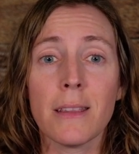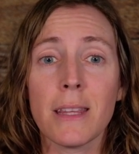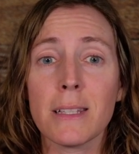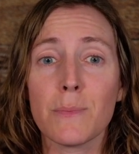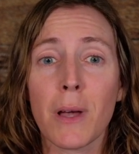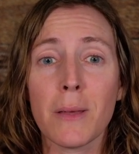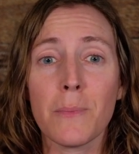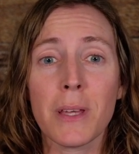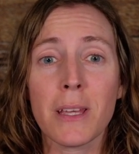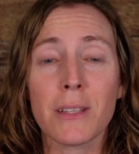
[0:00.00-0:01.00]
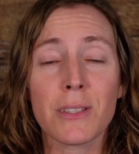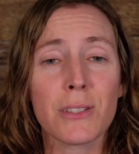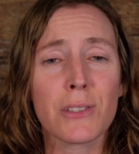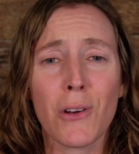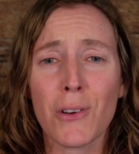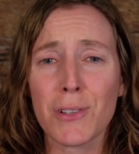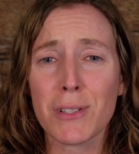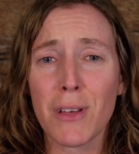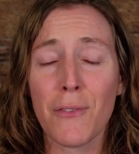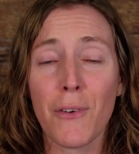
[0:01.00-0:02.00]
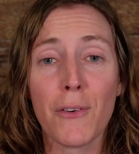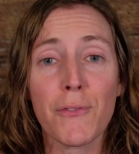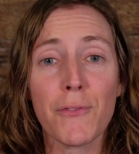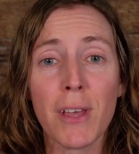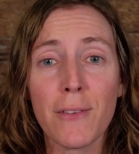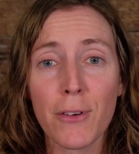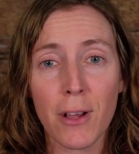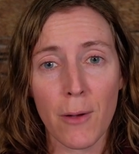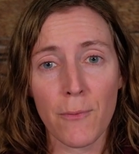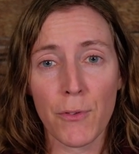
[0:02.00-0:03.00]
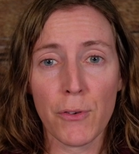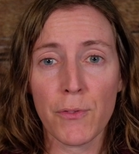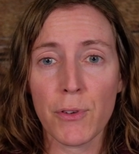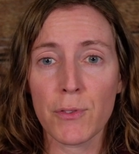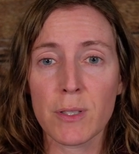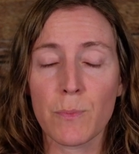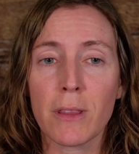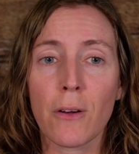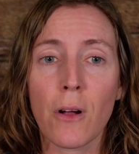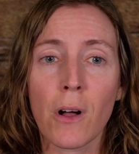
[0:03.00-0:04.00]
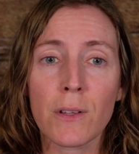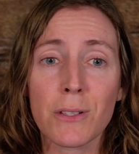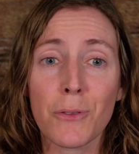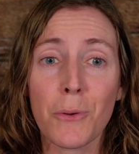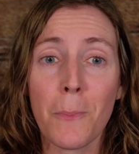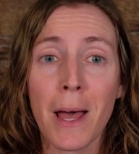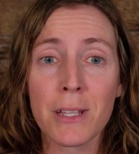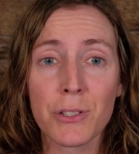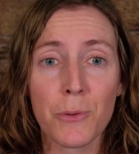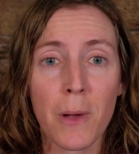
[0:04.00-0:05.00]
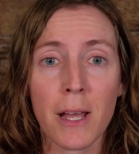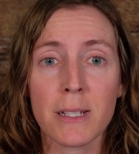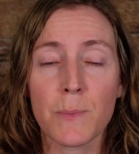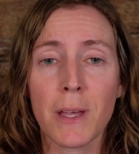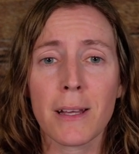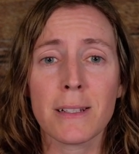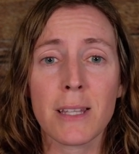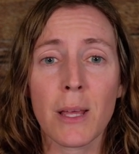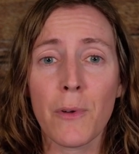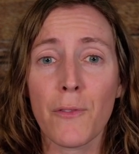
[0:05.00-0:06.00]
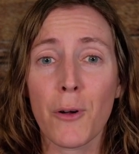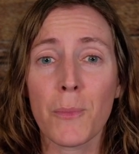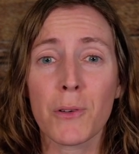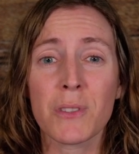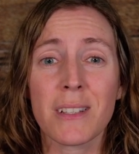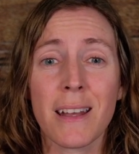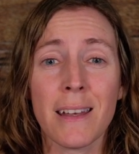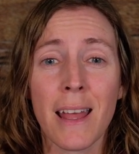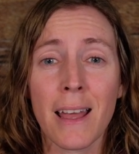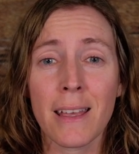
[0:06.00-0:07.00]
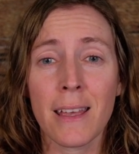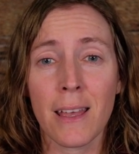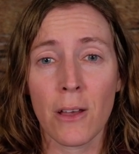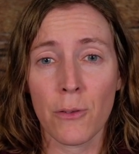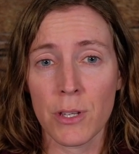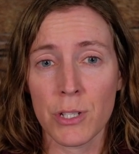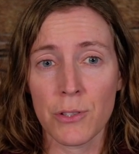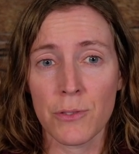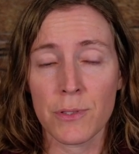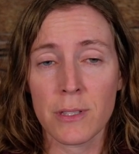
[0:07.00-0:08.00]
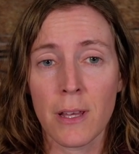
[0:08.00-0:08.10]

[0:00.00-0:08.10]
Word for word: These might be the stars of our favorite comfort foods, but they're also the masterminds behind some of our most nagging health issues.